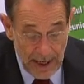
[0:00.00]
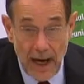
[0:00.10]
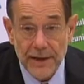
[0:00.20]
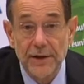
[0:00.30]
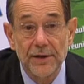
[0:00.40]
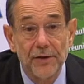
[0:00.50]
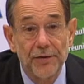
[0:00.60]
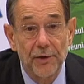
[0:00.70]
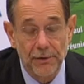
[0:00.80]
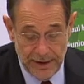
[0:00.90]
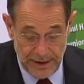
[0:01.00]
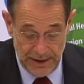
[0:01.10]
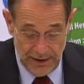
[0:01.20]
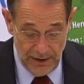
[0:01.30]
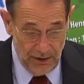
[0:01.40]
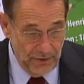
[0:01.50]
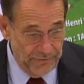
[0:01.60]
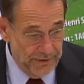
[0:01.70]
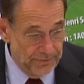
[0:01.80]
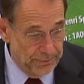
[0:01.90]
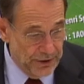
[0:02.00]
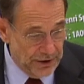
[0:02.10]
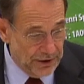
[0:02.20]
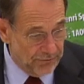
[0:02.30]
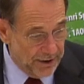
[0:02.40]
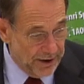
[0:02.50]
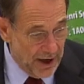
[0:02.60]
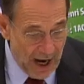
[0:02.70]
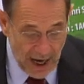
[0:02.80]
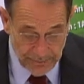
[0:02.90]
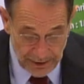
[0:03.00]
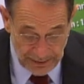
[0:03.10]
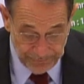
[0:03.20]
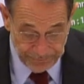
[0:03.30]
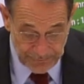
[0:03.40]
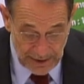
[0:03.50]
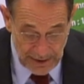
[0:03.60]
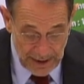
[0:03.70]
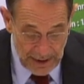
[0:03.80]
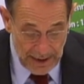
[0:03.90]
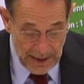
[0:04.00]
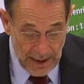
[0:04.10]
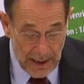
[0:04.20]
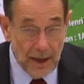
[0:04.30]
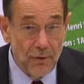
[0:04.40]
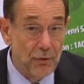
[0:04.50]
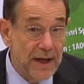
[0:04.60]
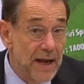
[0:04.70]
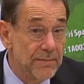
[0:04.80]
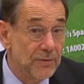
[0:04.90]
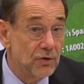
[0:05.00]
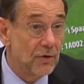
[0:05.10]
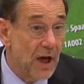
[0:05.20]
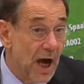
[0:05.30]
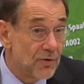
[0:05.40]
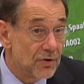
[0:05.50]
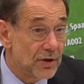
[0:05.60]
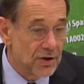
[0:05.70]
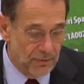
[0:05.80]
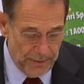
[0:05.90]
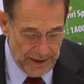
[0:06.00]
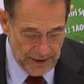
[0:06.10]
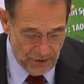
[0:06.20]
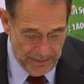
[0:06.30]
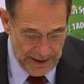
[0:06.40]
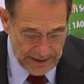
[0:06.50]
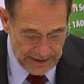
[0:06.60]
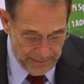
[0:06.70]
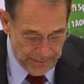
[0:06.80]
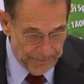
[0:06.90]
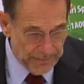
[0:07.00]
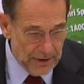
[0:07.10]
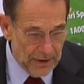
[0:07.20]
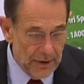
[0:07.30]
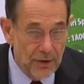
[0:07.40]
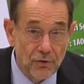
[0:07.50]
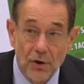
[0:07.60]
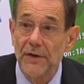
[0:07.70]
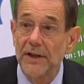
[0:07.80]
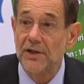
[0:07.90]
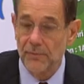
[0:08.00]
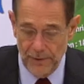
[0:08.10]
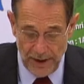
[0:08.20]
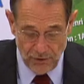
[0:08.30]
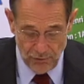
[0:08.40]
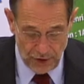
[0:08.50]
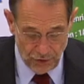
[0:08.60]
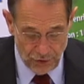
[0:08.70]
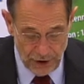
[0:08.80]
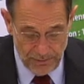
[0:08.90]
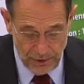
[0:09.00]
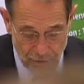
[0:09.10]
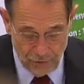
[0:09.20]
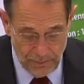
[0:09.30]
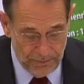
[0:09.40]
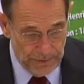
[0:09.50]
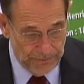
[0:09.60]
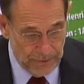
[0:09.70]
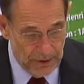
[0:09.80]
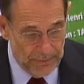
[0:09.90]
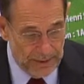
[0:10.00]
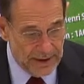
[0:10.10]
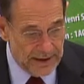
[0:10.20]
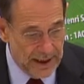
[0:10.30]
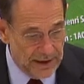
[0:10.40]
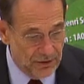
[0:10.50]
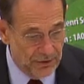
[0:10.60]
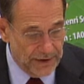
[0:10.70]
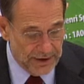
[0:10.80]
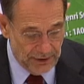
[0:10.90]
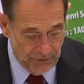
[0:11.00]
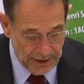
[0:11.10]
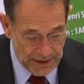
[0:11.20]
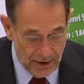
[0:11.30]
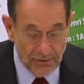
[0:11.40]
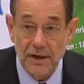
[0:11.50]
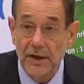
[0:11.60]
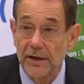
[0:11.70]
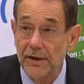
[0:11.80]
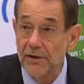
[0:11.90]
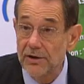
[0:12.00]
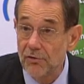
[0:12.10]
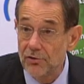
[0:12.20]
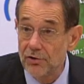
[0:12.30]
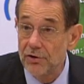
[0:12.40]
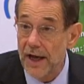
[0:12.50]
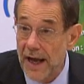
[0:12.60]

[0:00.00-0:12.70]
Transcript: under the authority of a British Rear Admiral. We aim to launch this operation by December. You know that this operation will contribute to the implementation of the Security Council Resolution